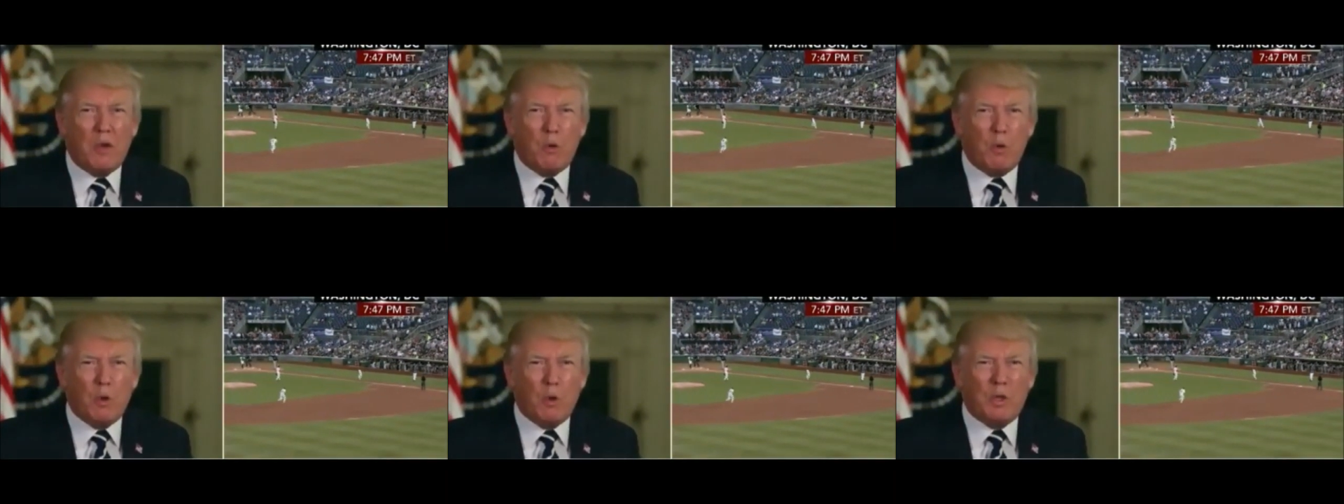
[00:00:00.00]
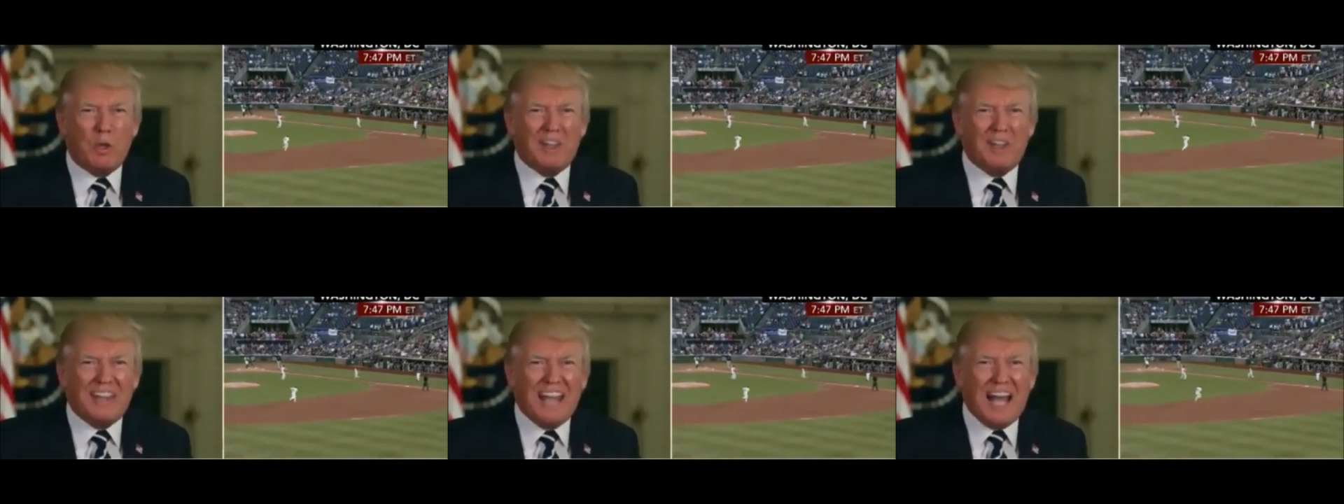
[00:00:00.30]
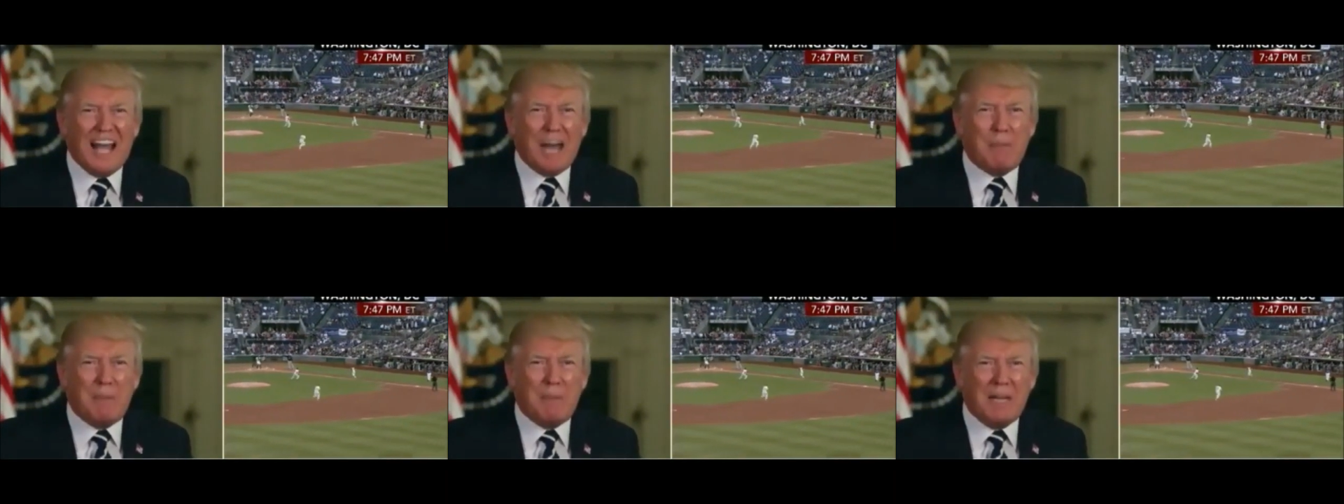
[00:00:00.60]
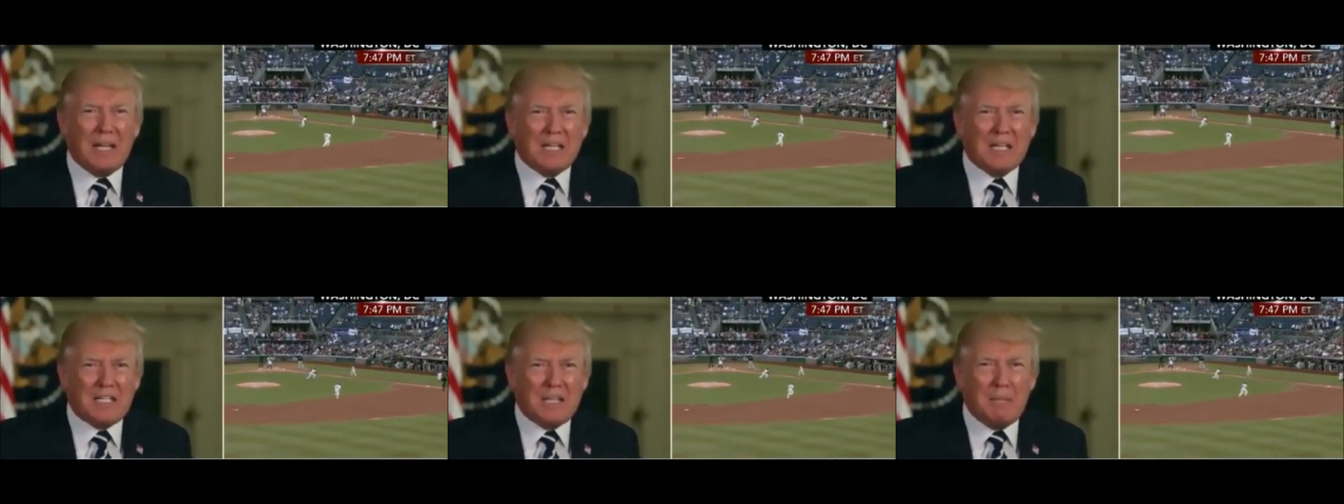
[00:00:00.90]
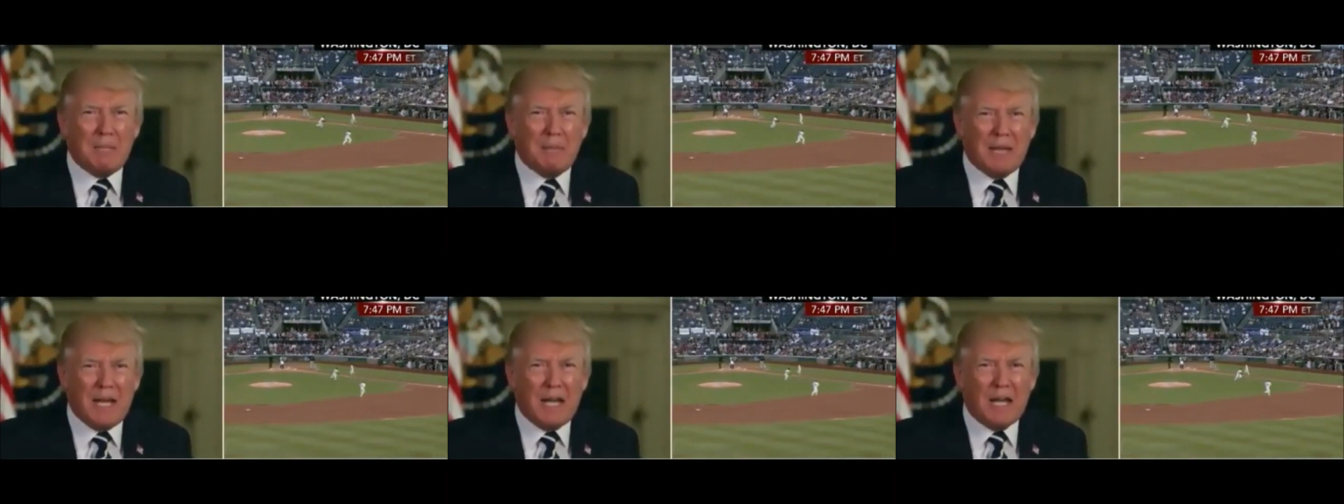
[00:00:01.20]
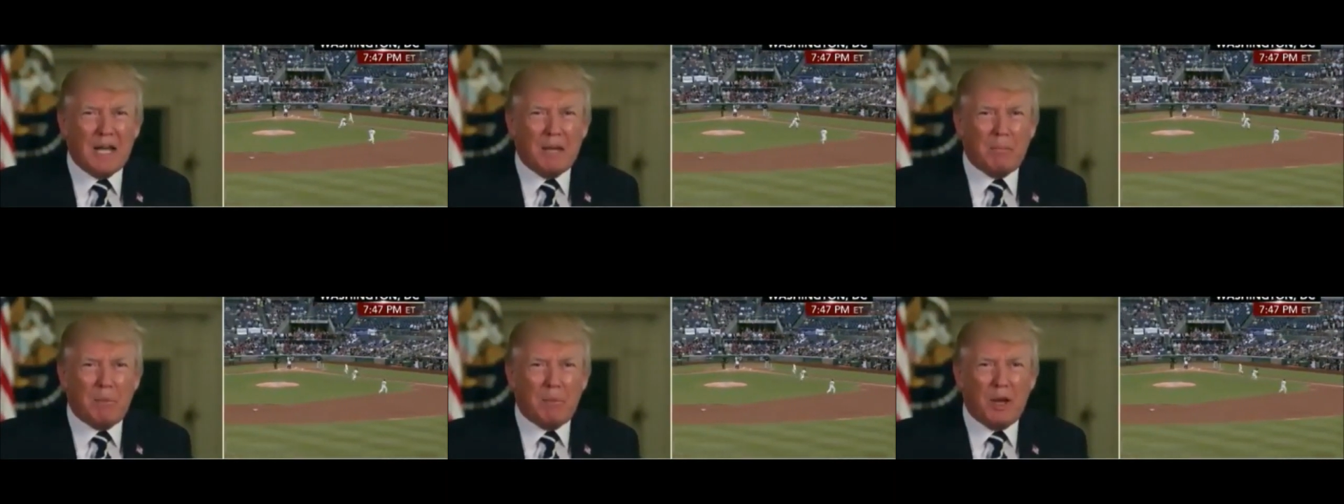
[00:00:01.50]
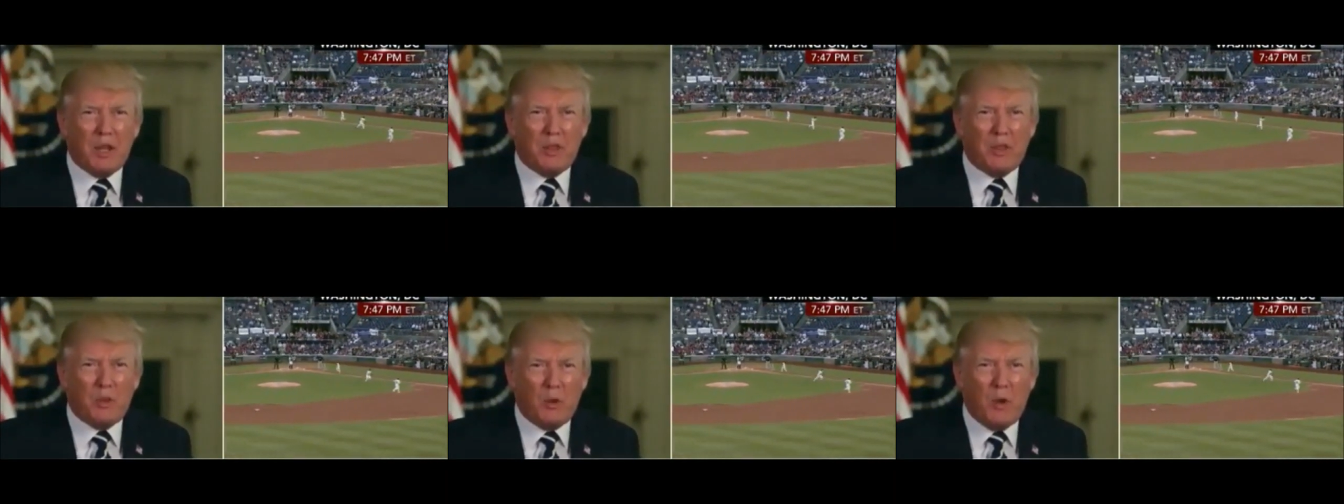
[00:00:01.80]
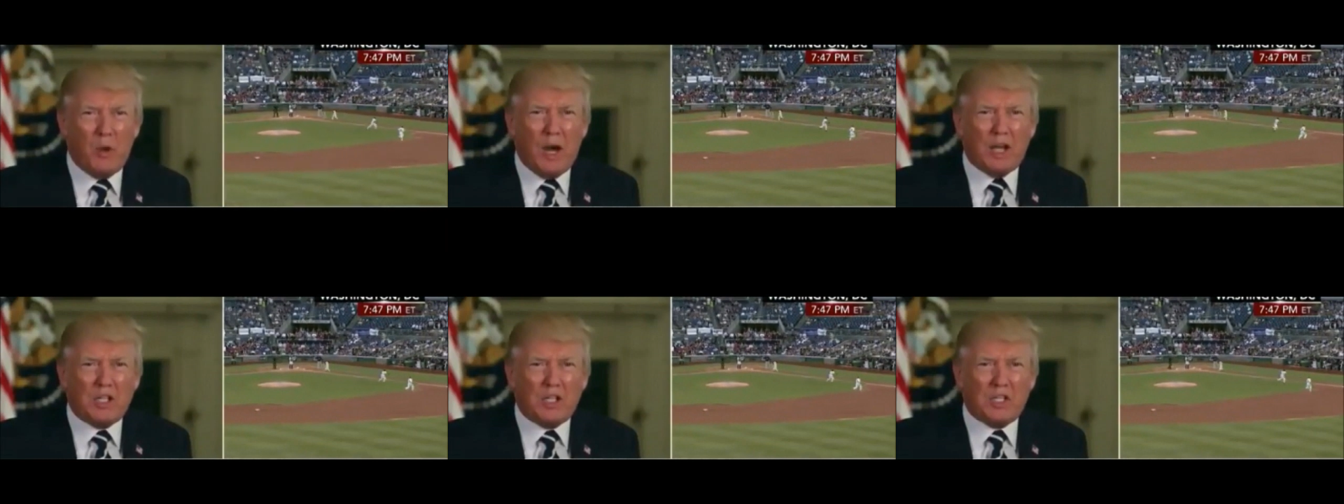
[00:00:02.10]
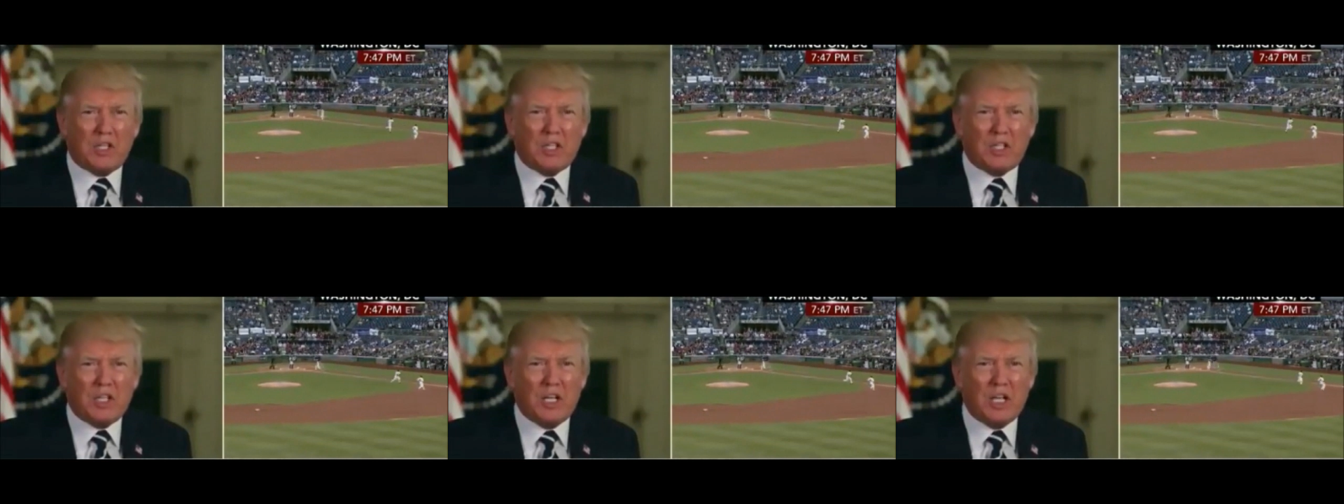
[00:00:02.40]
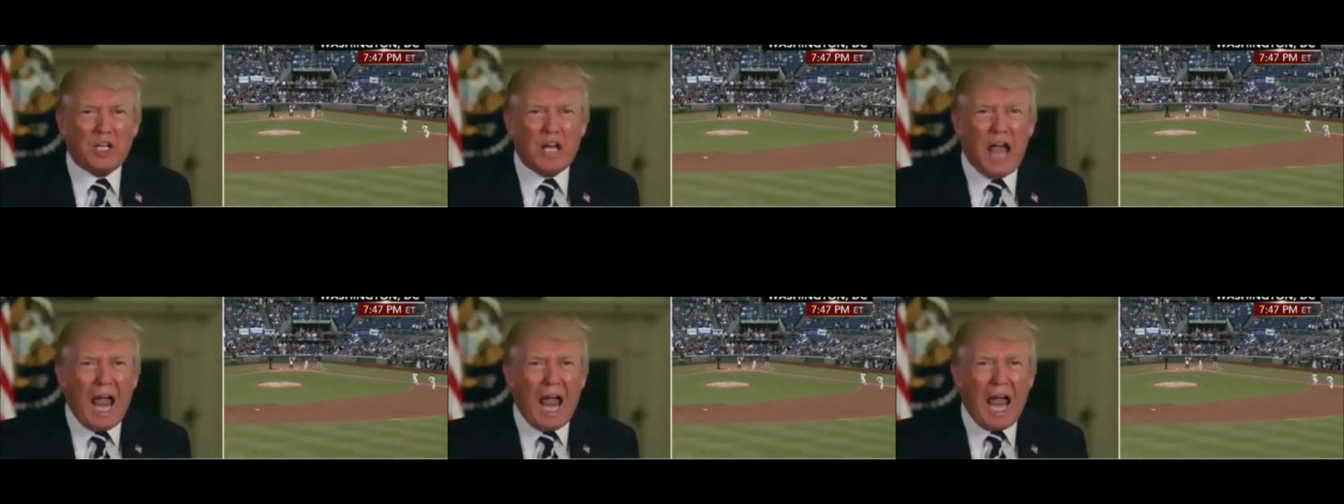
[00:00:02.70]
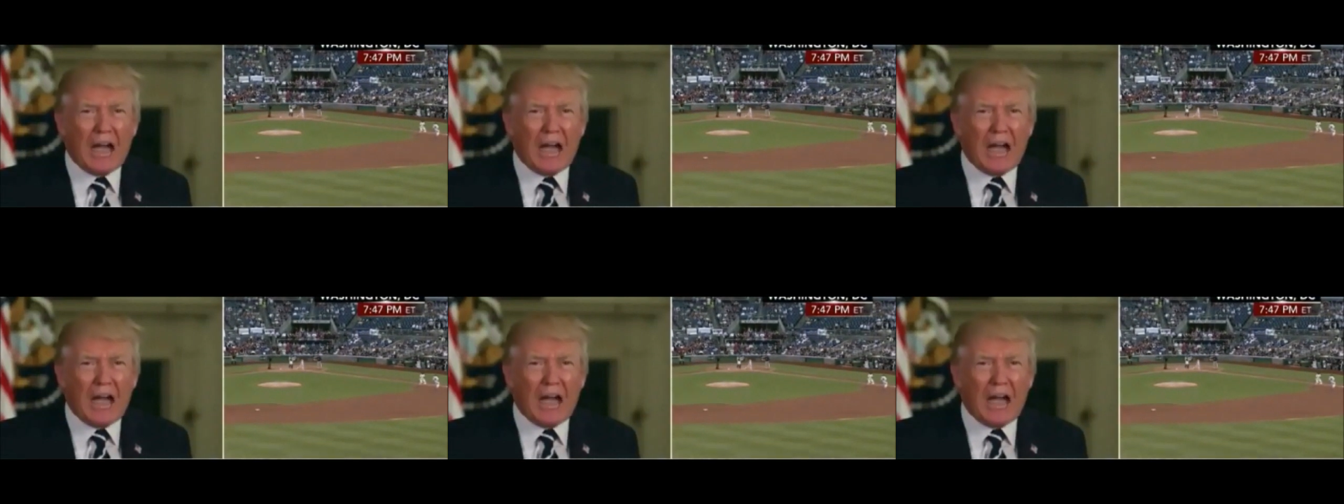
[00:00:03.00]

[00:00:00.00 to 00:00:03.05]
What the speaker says: that we will not be intimidated by threats,